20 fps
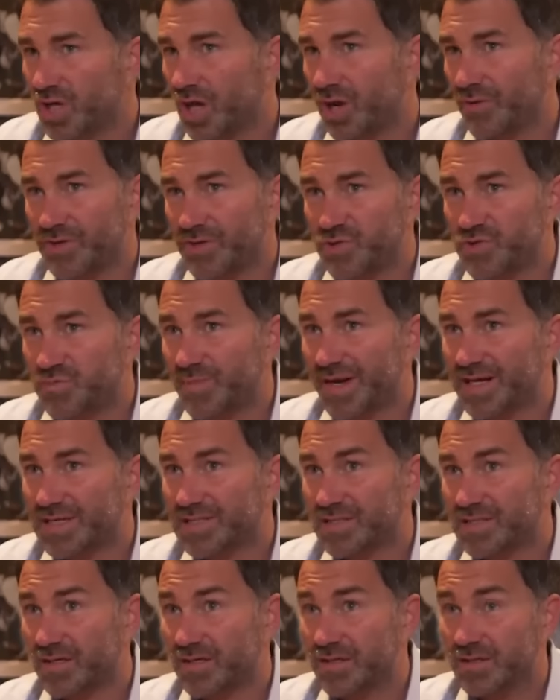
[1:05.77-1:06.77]
star in
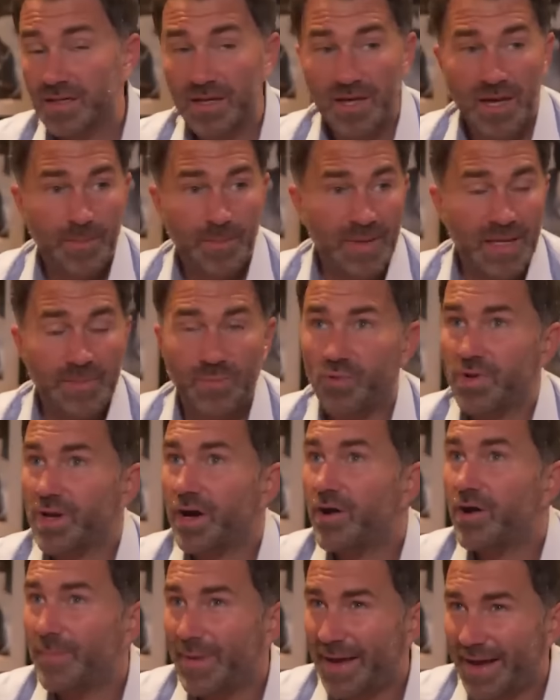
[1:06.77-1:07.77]
Uzbekistan. People
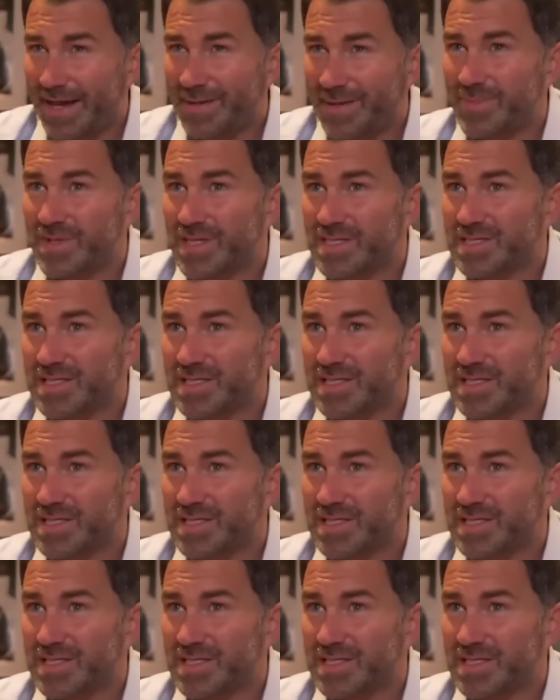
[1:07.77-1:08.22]
know about him in the